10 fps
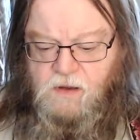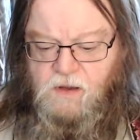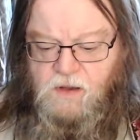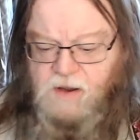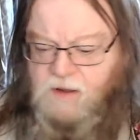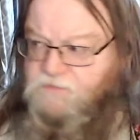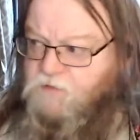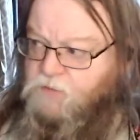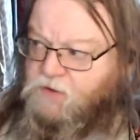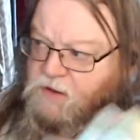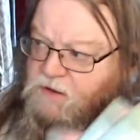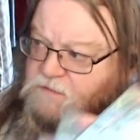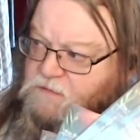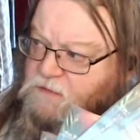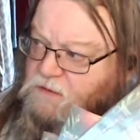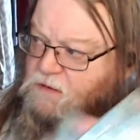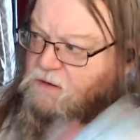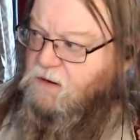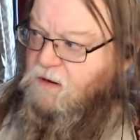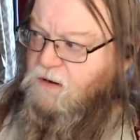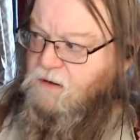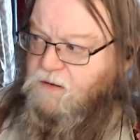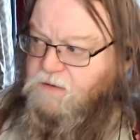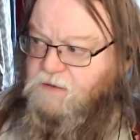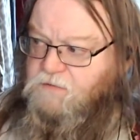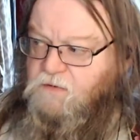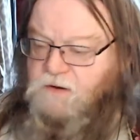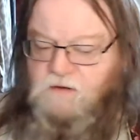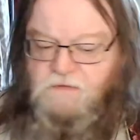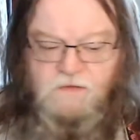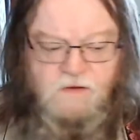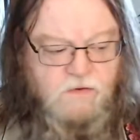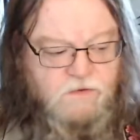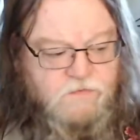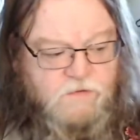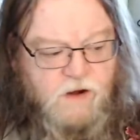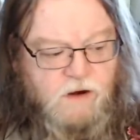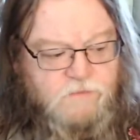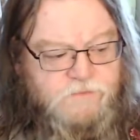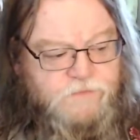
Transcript: I have some of these. That's all you can see of those for now.